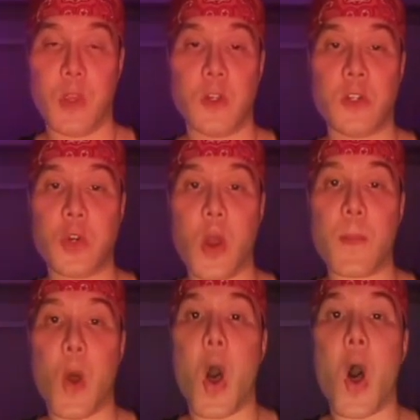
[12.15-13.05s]
show
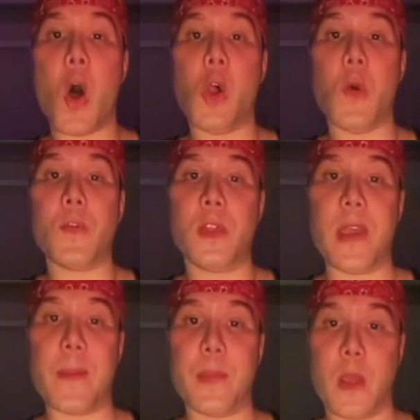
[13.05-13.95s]
up all over the
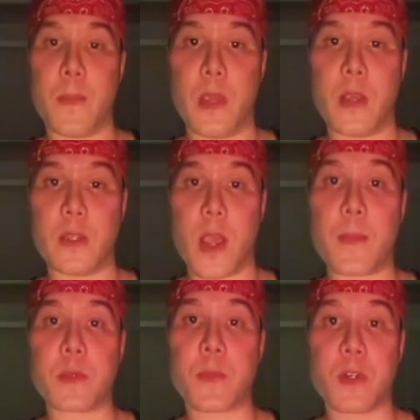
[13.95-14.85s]
NBME
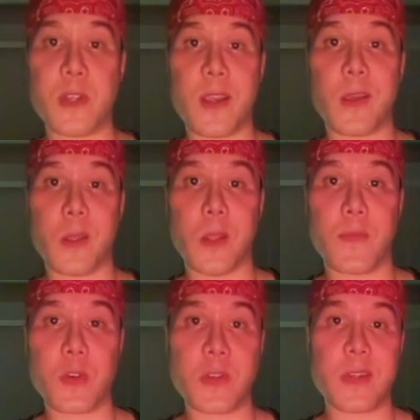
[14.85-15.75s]
exams, particularly
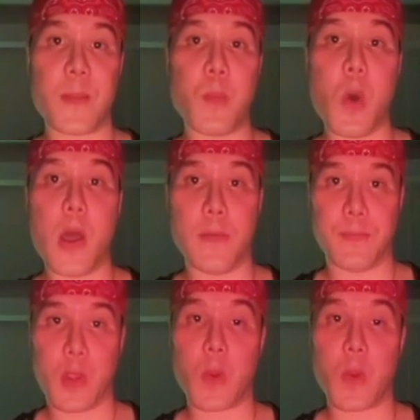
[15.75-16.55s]
for step 1,